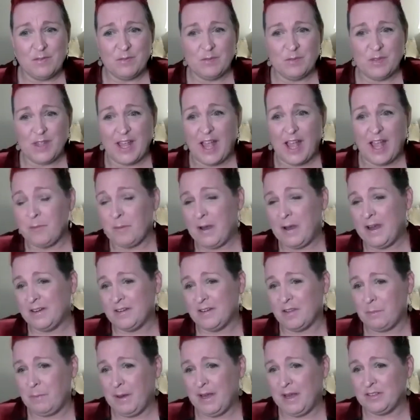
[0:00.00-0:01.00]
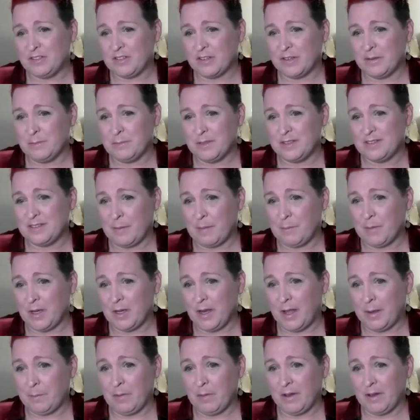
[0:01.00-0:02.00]
the other end of the pendulum is someone
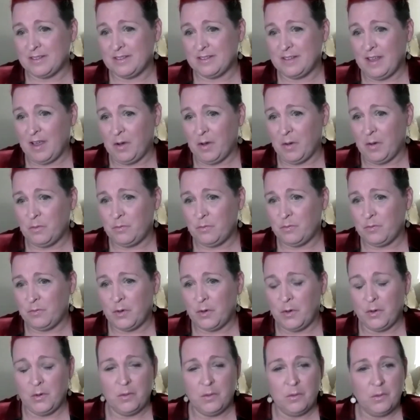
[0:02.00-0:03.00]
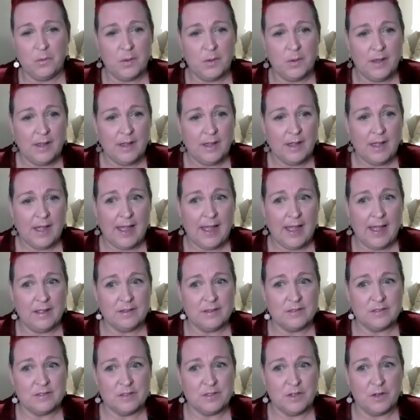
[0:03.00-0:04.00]
like myself who
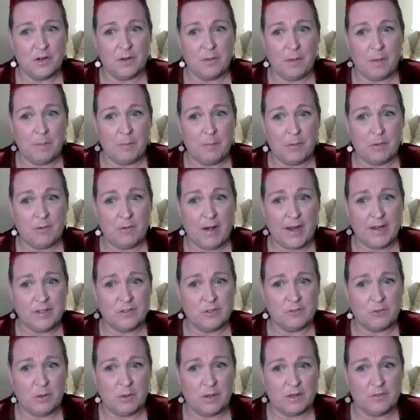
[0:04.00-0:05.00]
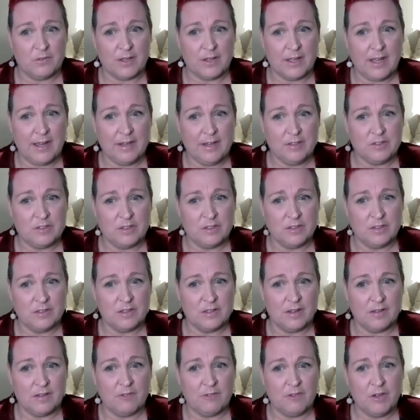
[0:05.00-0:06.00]
has, you know, a range of
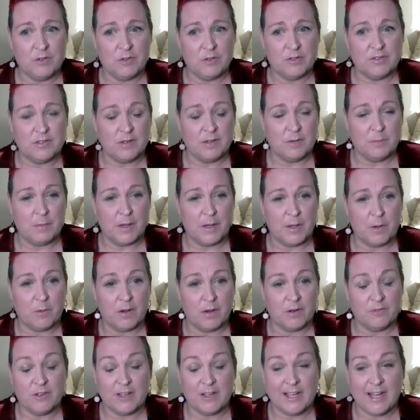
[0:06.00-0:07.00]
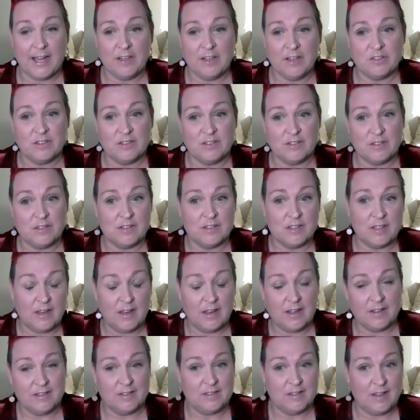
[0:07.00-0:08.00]
qualifications, and they're interested in my qualifications
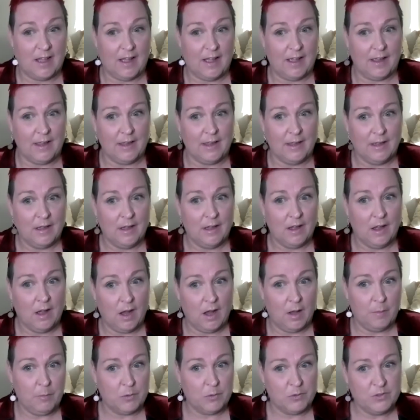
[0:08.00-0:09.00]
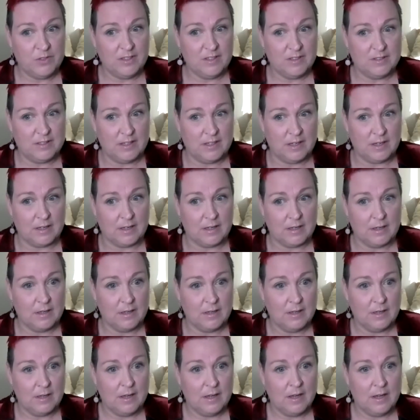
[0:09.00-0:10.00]
until I say I'm autistic.
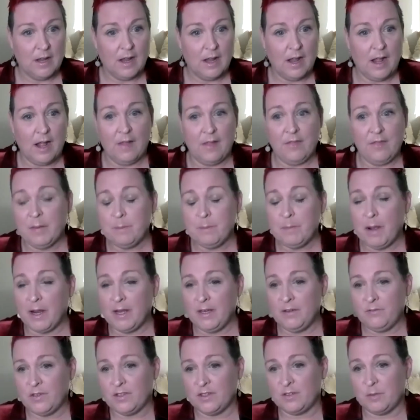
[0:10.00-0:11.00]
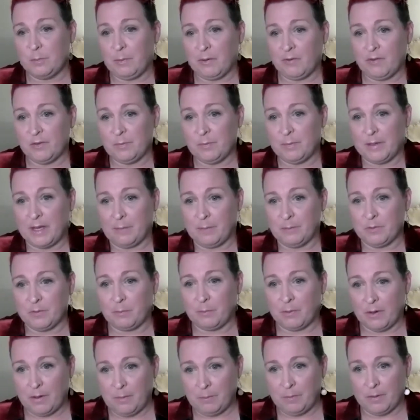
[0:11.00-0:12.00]
And then my lived experience becomes a
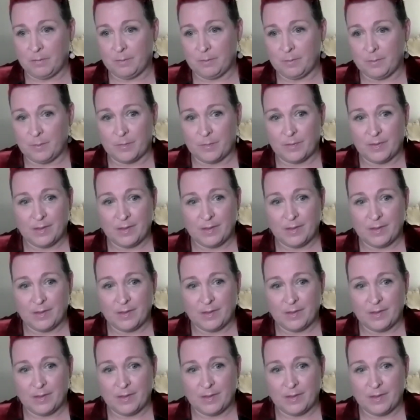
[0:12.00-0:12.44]
problem.